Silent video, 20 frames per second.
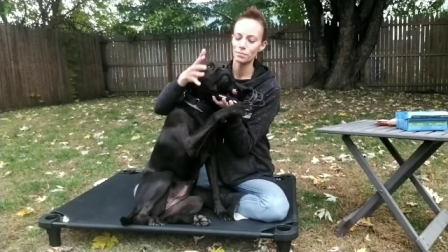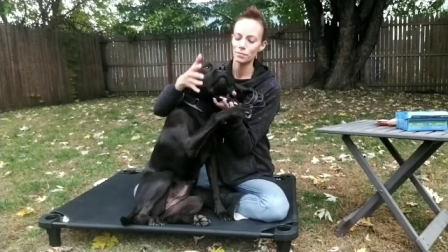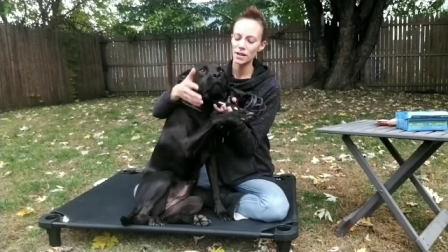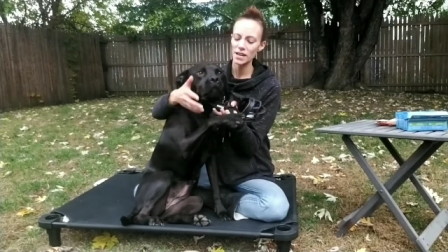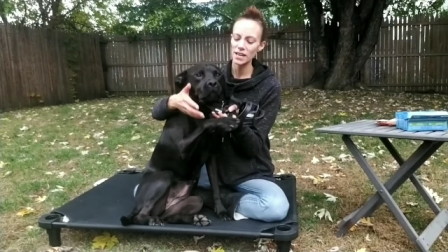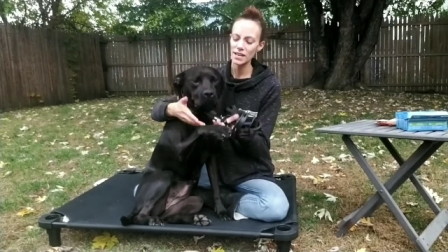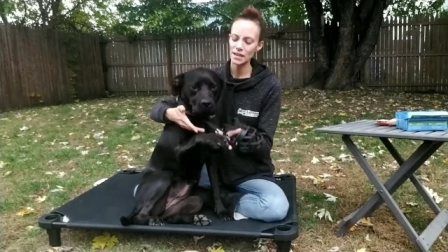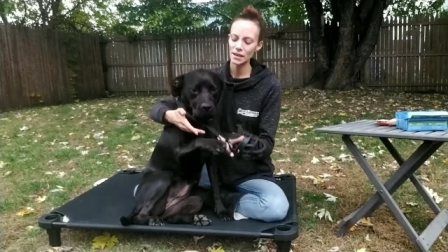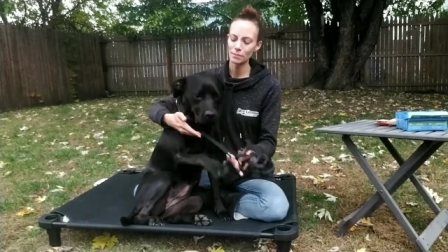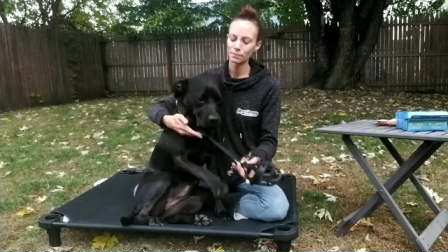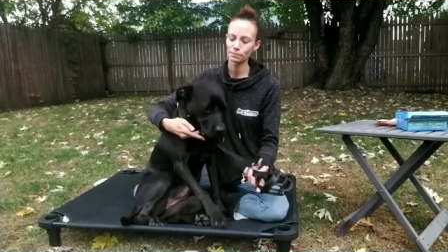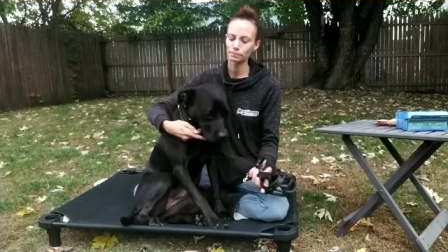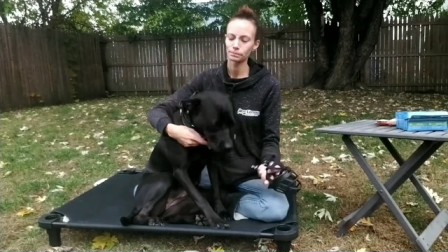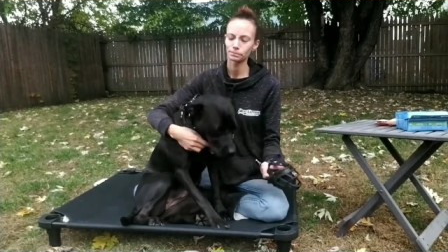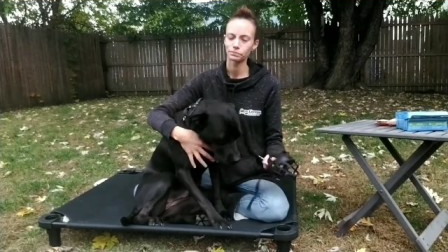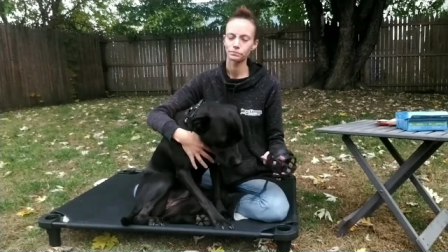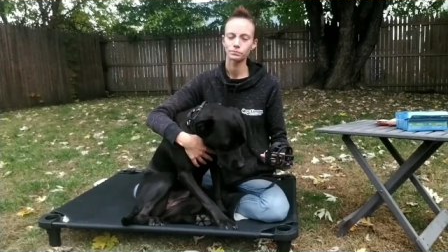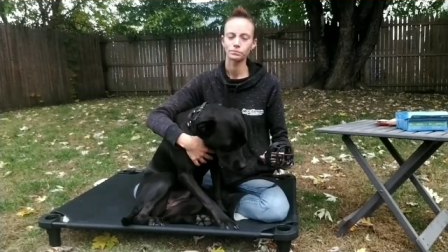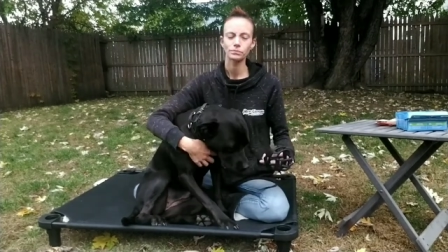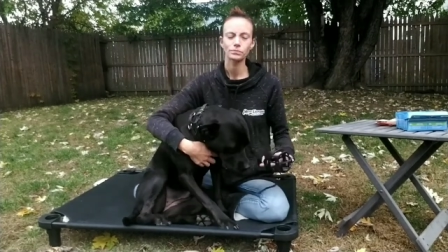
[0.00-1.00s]
Break.
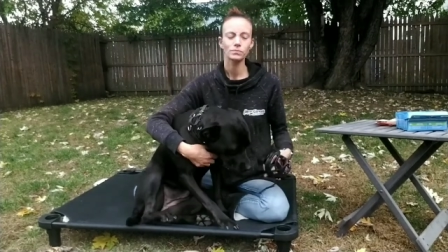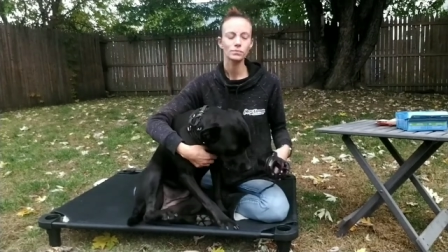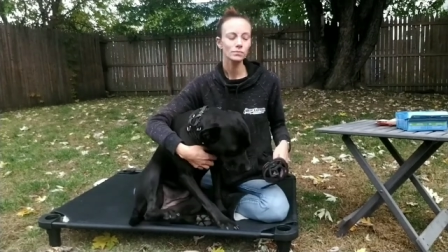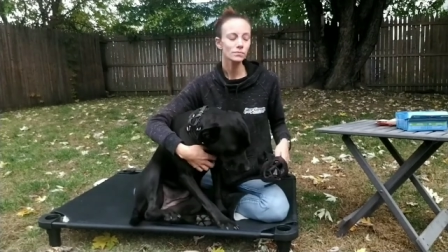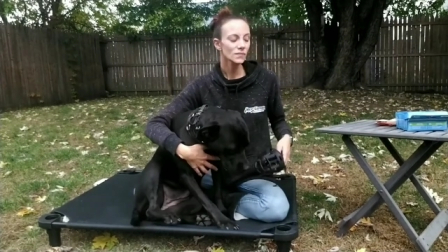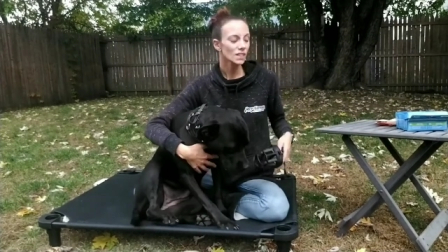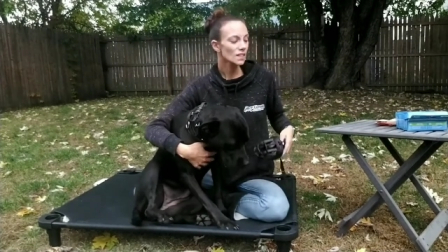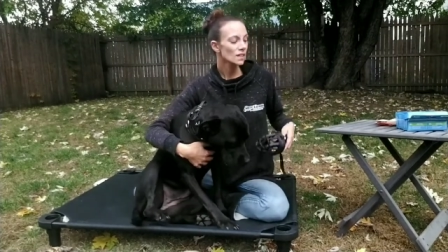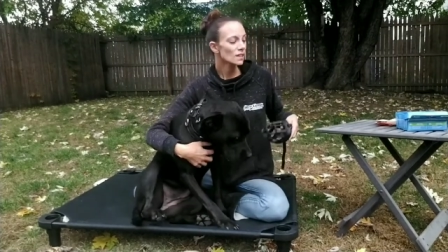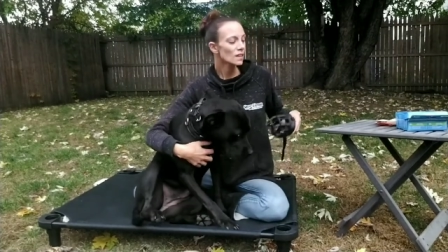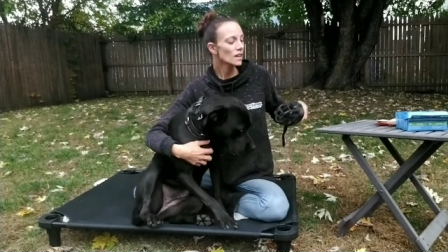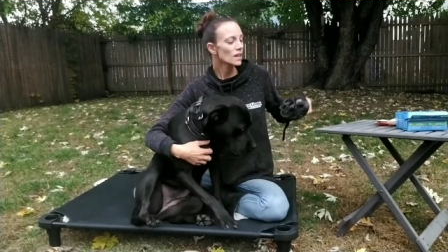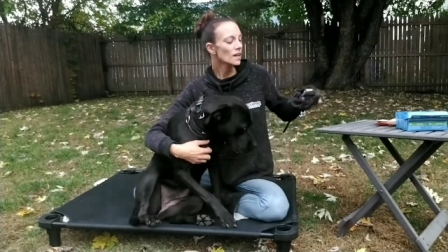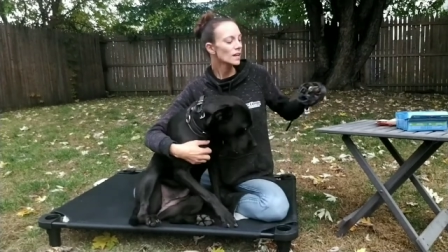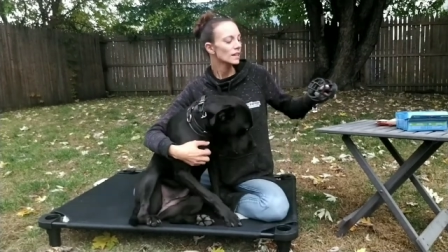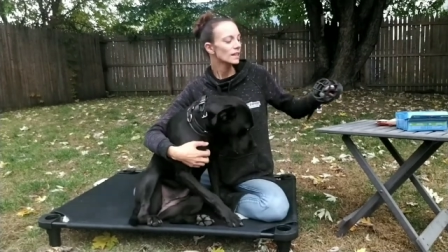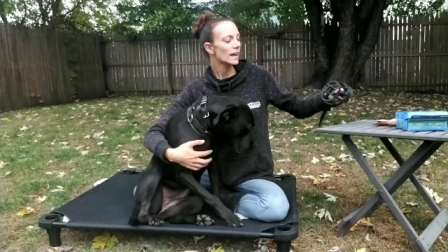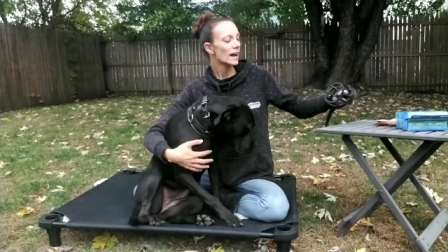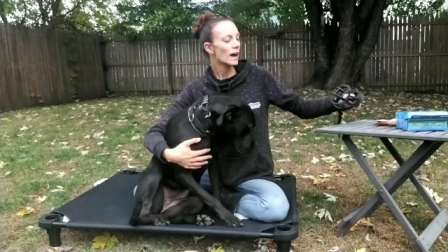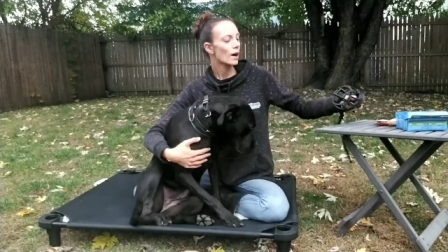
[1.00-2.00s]

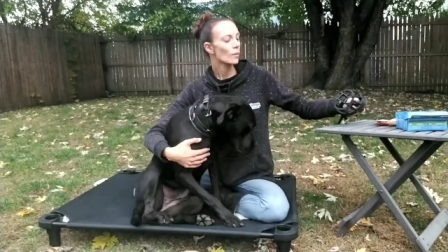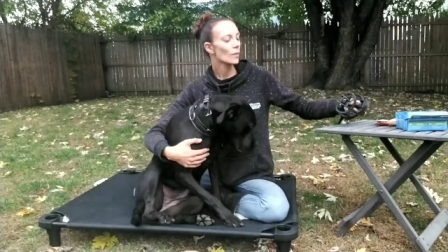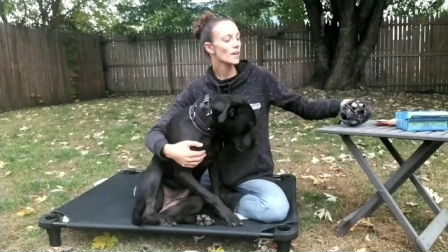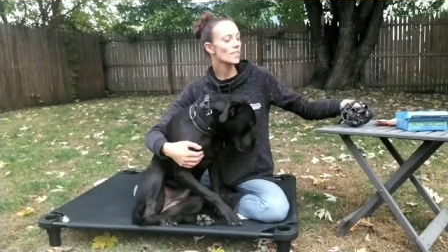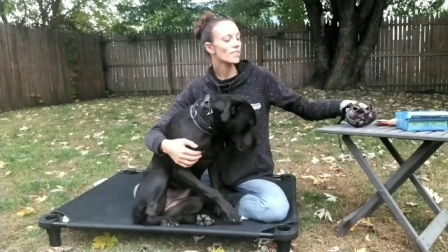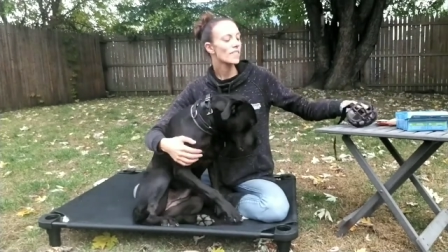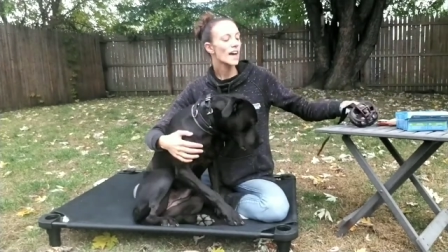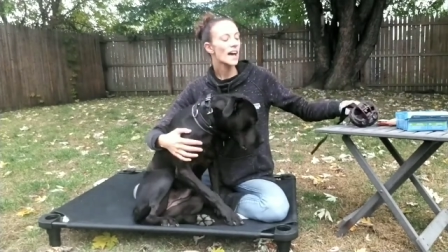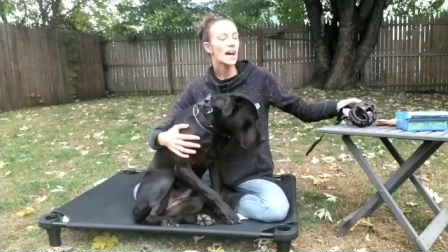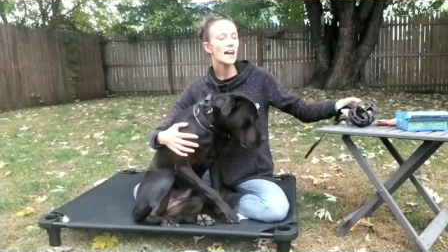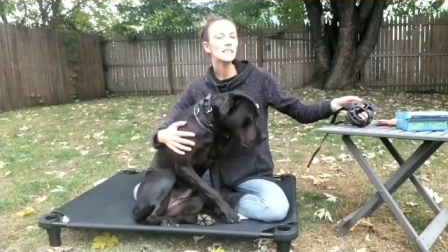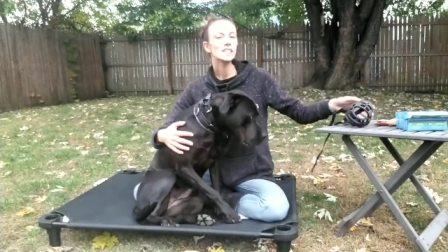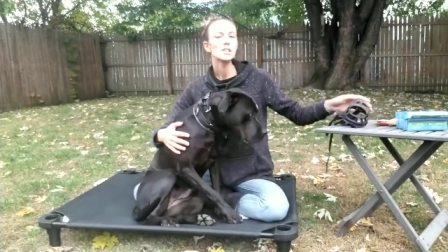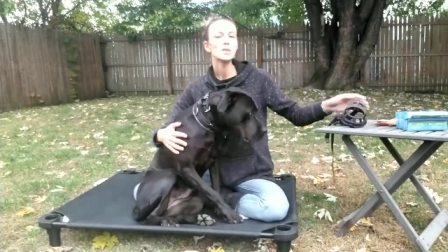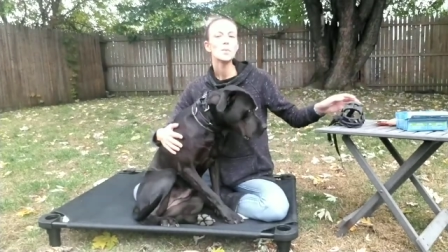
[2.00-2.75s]
Now with that,